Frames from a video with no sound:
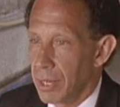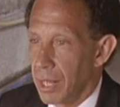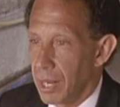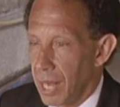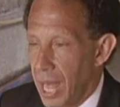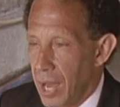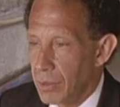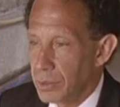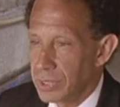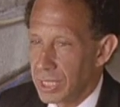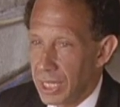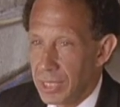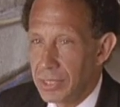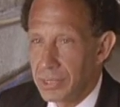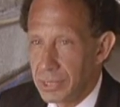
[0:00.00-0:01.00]
allows an
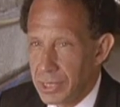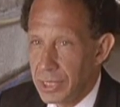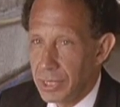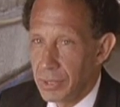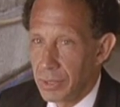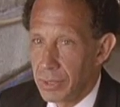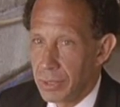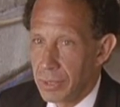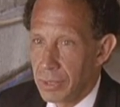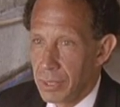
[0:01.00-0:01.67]
engineer